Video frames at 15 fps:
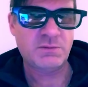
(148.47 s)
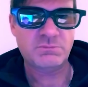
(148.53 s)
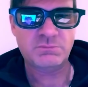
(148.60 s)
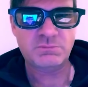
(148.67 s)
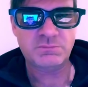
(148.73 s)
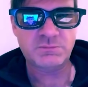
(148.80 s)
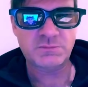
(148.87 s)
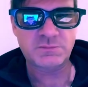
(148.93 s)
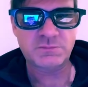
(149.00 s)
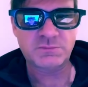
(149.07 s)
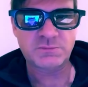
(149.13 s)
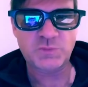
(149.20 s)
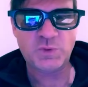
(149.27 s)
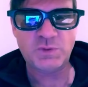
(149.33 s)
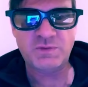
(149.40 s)

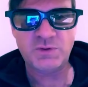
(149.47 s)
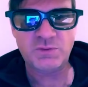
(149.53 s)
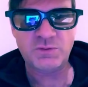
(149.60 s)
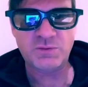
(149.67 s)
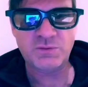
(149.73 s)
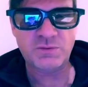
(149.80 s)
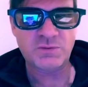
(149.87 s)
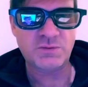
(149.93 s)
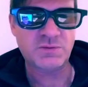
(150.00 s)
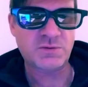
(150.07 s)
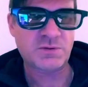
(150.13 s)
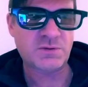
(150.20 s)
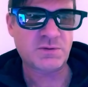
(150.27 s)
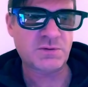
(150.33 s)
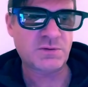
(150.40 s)
reviews
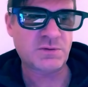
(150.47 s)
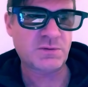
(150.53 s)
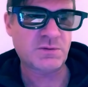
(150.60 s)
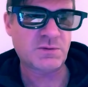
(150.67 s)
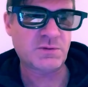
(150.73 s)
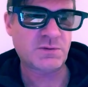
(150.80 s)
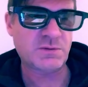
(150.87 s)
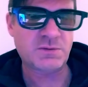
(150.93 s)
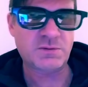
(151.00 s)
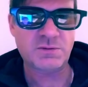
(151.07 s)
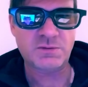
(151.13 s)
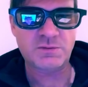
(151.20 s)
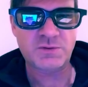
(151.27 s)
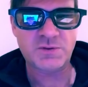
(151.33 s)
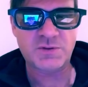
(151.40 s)

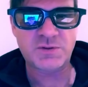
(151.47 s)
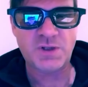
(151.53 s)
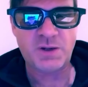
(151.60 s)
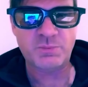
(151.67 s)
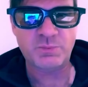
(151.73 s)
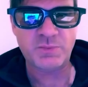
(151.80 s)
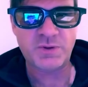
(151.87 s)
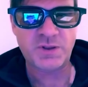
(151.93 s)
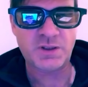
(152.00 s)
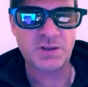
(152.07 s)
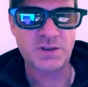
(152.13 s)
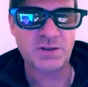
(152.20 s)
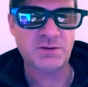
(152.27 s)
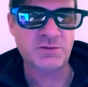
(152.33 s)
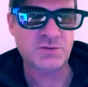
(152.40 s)
or just dumb
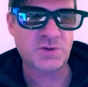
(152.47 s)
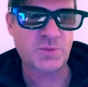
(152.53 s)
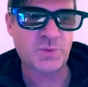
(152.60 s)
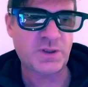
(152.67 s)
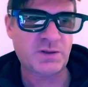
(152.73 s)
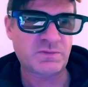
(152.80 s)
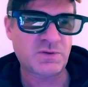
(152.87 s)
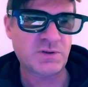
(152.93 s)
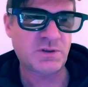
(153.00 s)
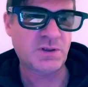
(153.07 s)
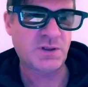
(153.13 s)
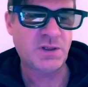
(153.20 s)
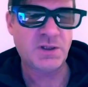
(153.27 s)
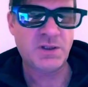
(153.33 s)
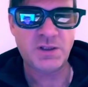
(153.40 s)
things or whatever.
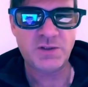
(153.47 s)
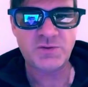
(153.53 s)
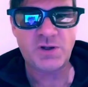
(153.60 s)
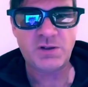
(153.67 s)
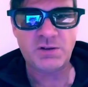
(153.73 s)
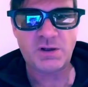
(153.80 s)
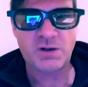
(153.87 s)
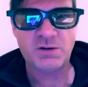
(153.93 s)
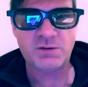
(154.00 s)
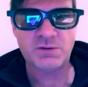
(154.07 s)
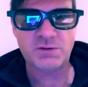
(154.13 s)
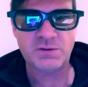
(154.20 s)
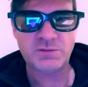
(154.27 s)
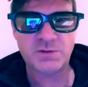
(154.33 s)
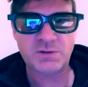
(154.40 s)
It's all
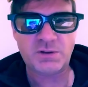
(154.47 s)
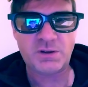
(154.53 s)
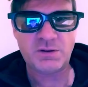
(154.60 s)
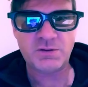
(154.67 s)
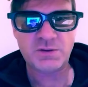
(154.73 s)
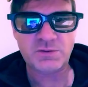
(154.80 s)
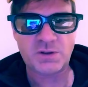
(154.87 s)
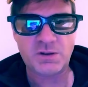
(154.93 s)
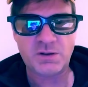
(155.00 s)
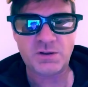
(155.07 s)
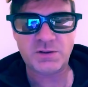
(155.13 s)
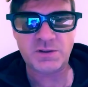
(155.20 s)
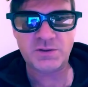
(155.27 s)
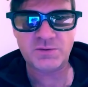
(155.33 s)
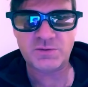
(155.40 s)
art, and
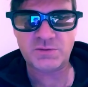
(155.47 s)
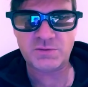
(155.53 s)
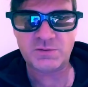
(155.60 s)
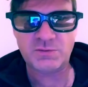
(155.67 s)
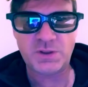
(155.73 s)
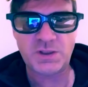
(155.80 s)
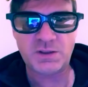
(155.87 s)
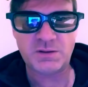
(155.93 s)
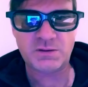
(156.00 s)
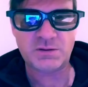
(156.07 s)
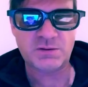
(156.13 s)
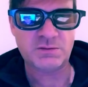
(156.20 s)
art is unique.